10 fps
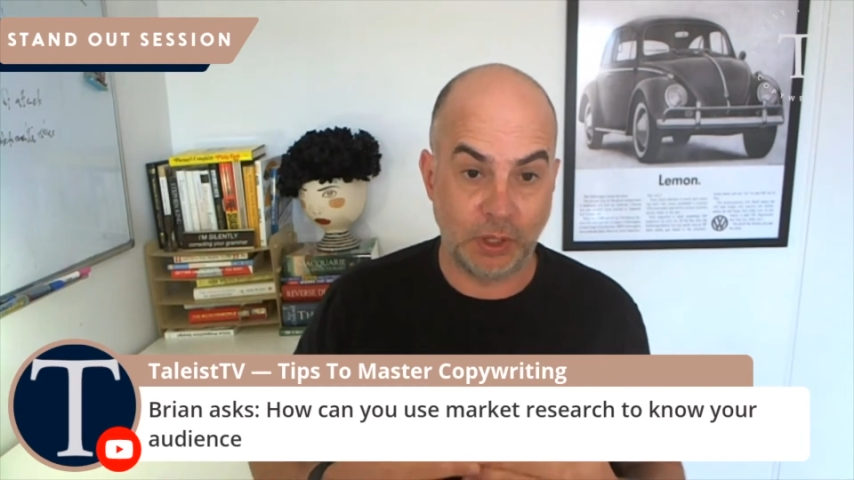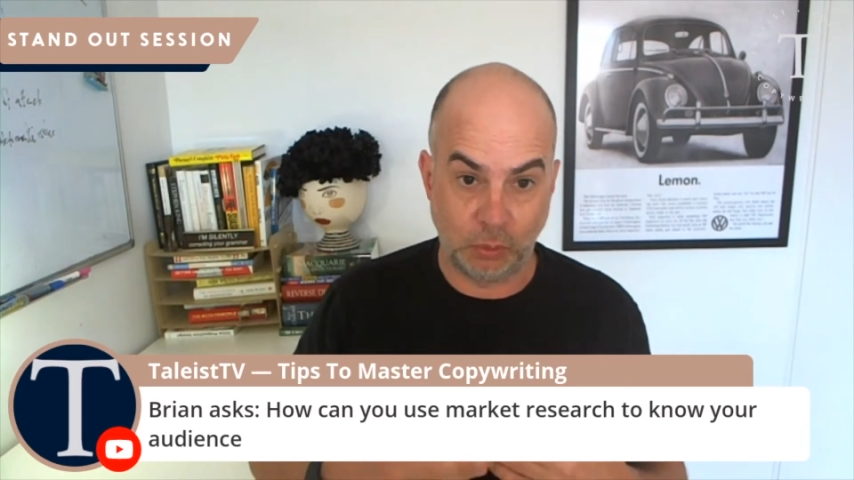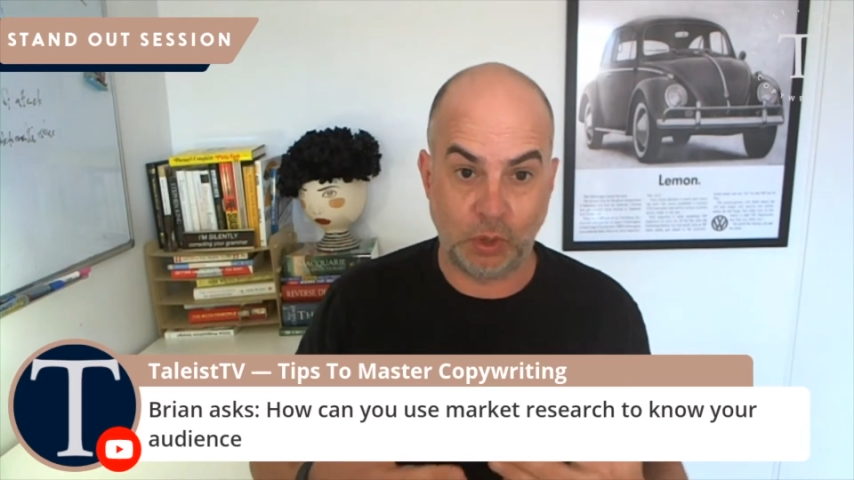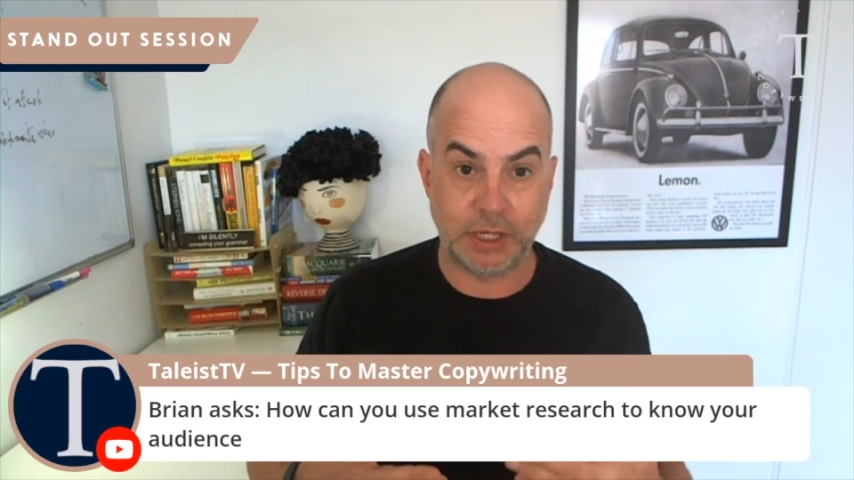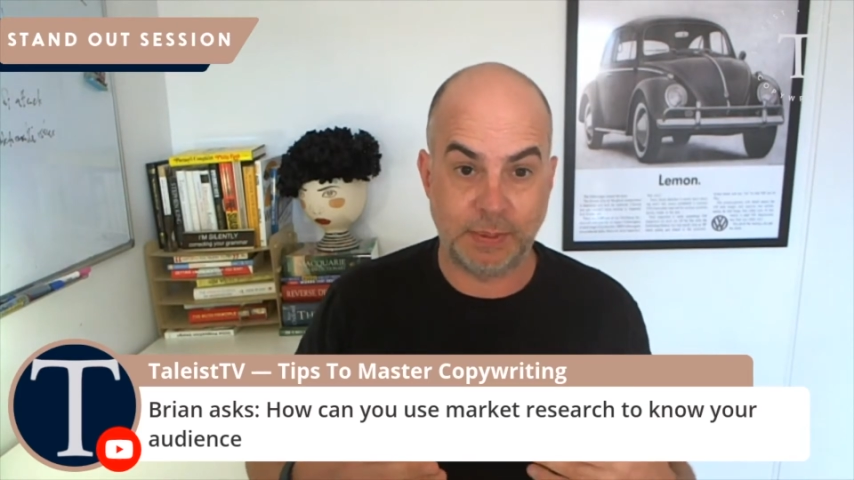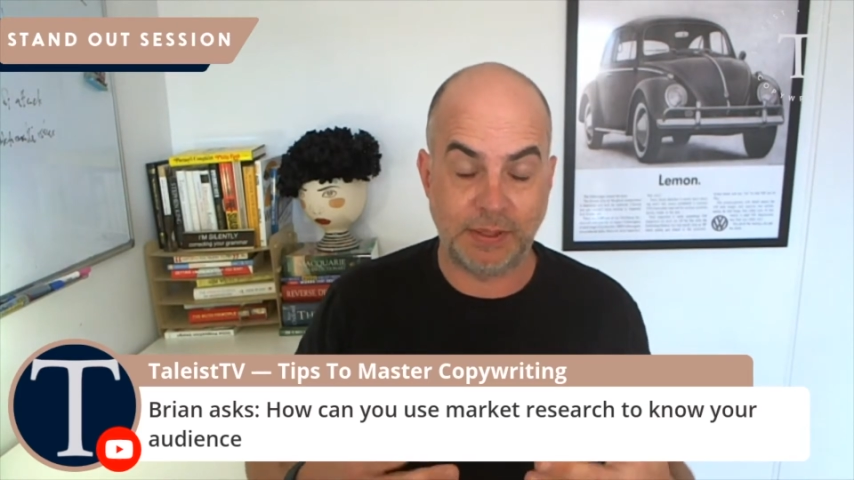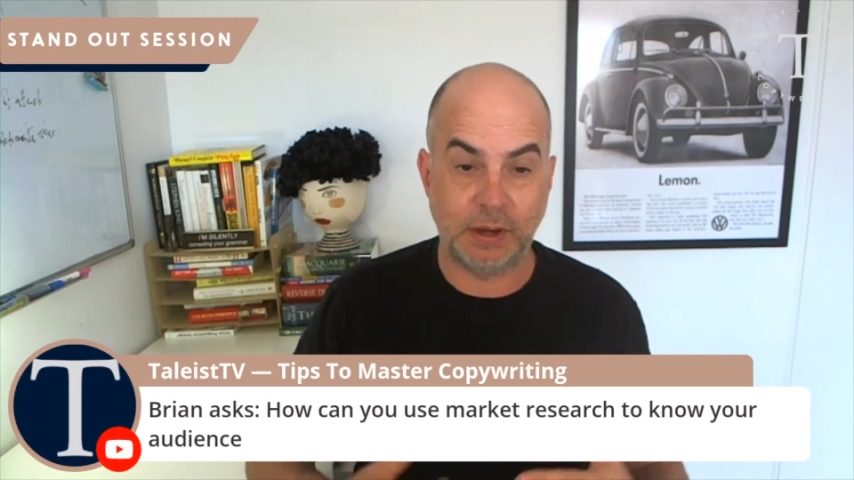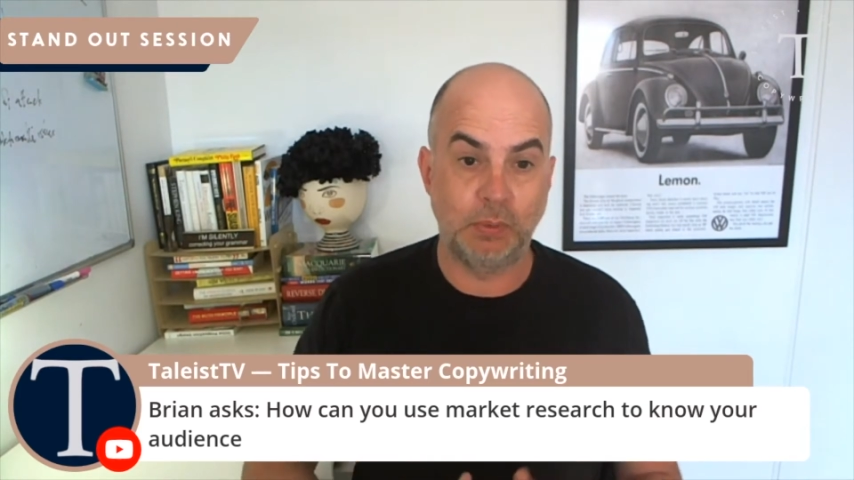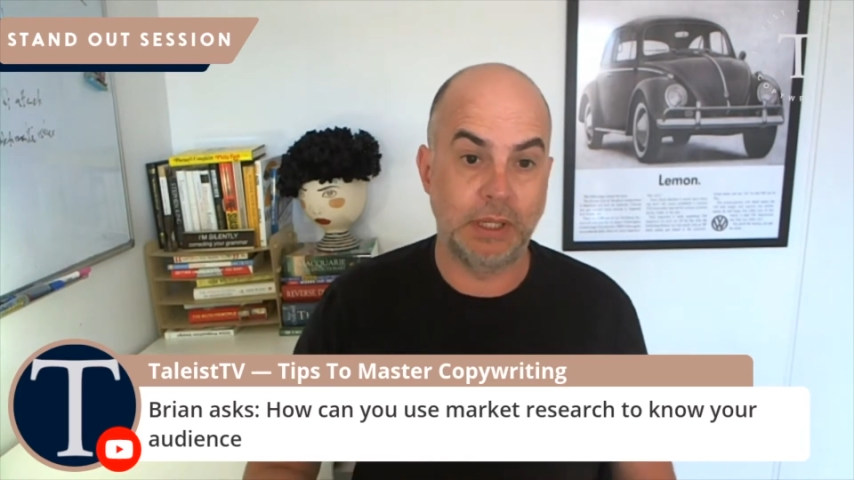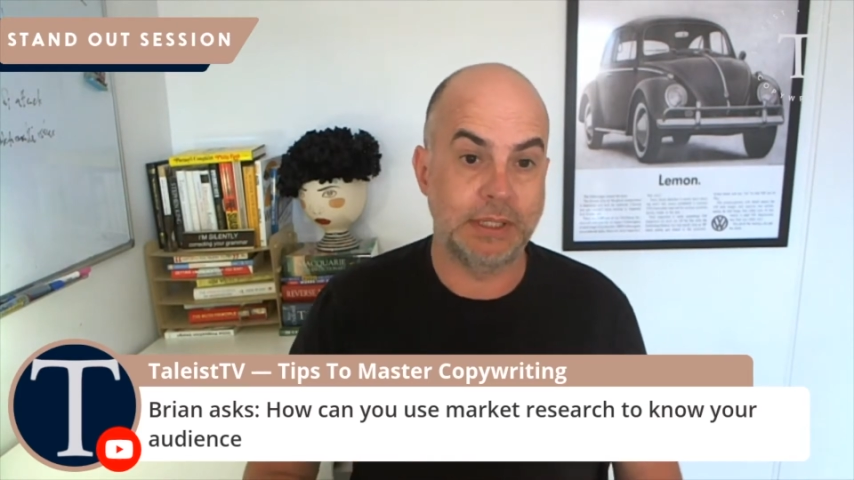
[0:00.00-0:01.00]
write about that
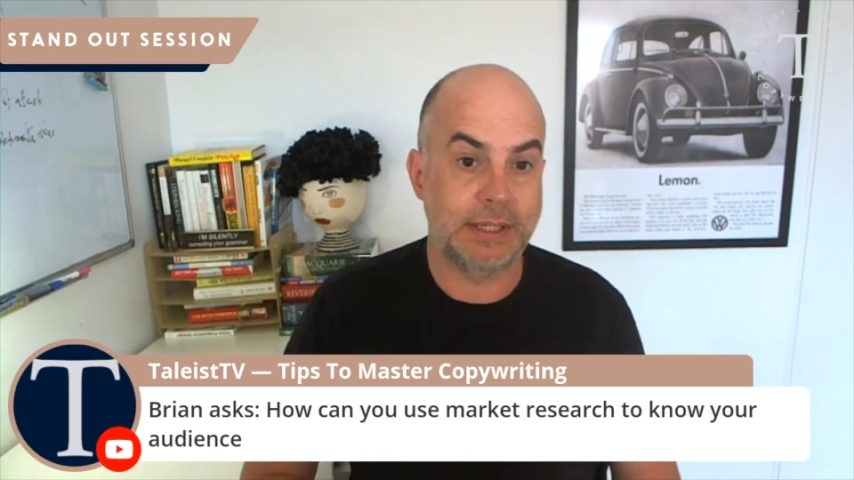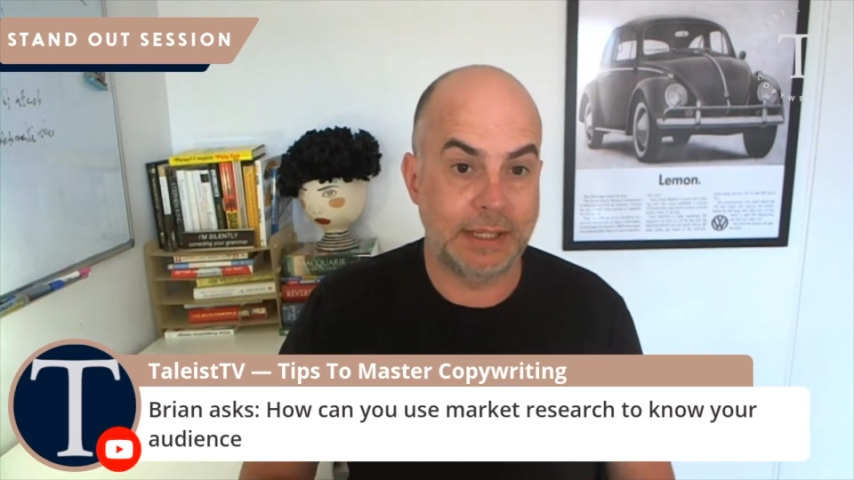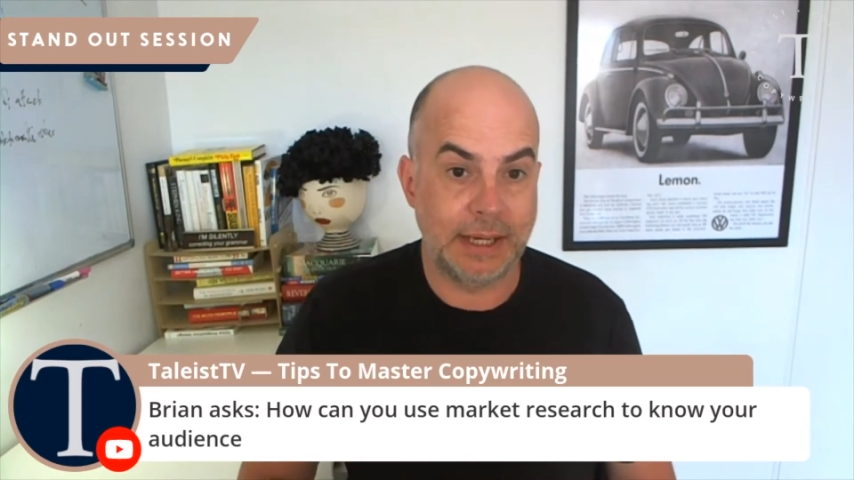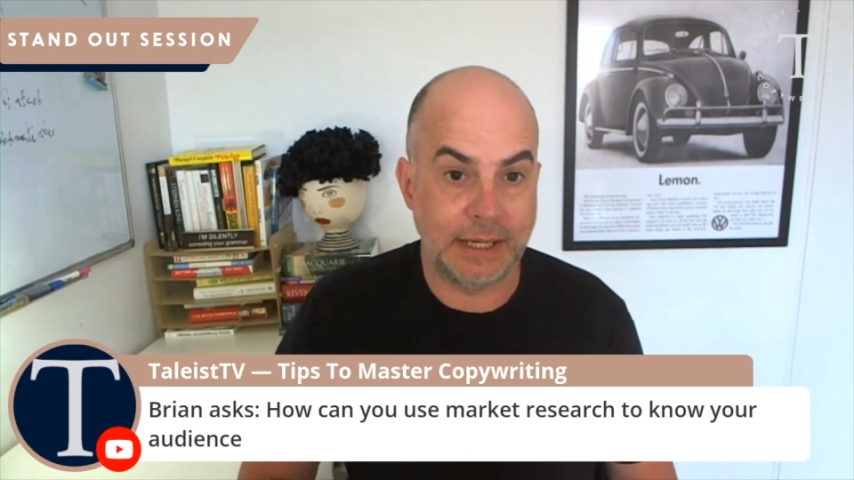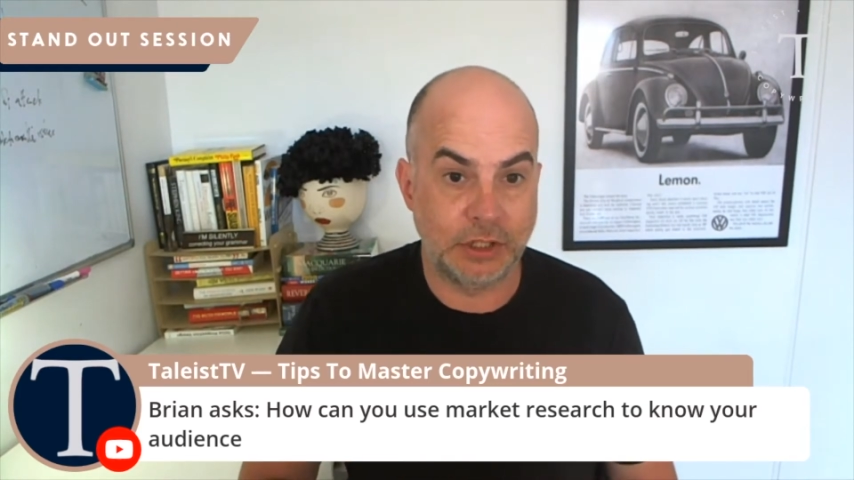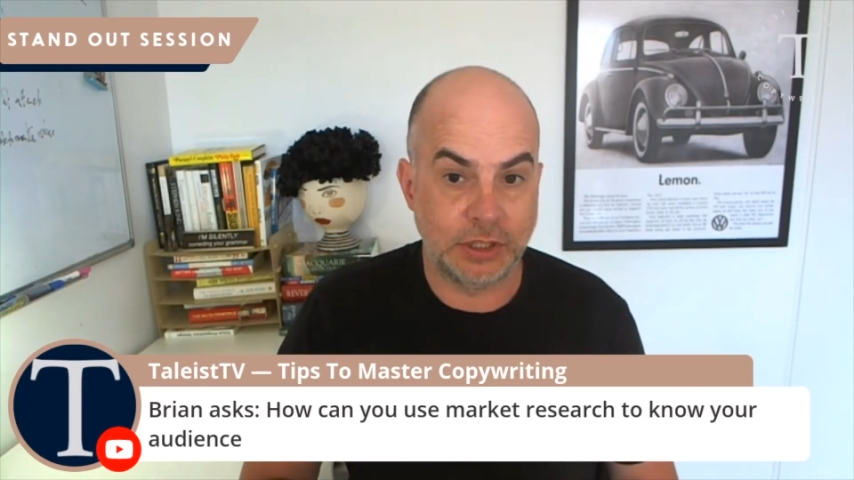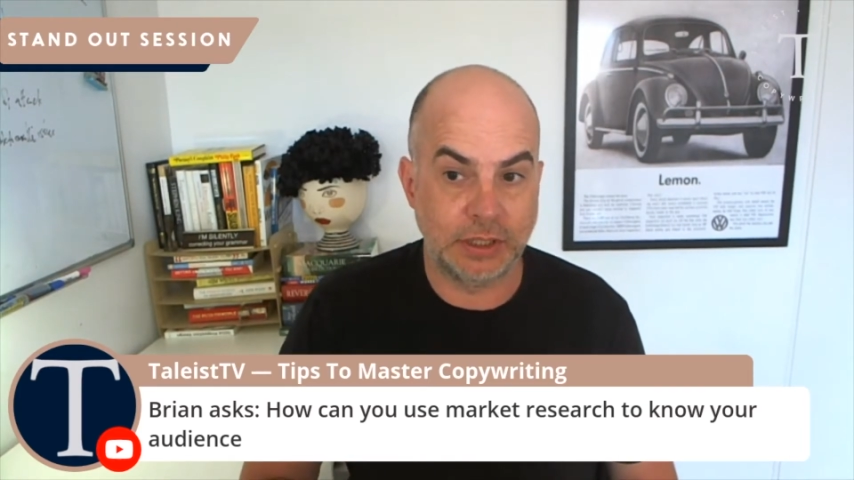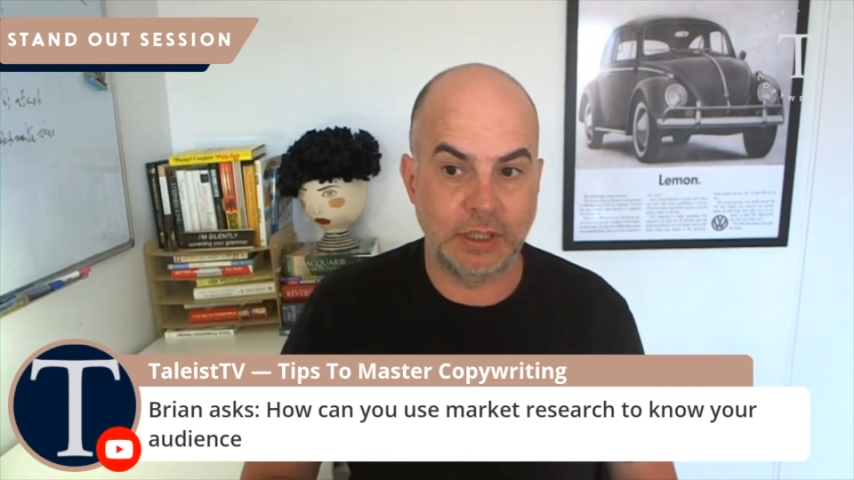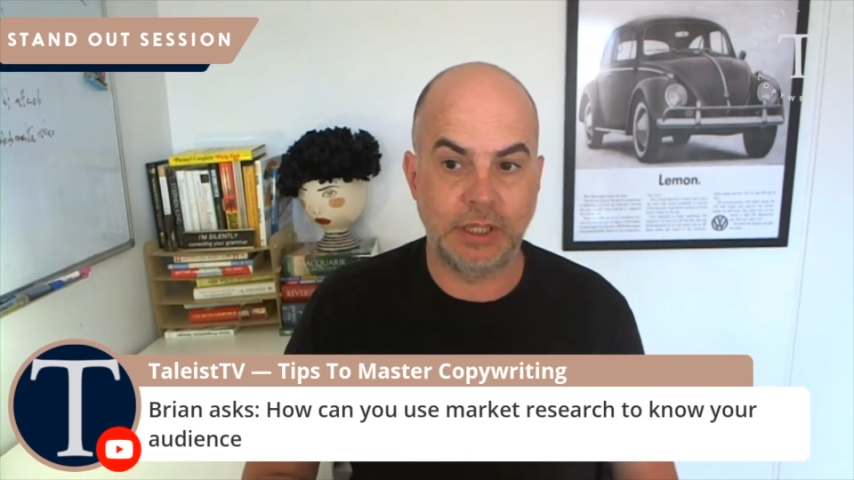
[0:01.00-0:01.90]
real estate agent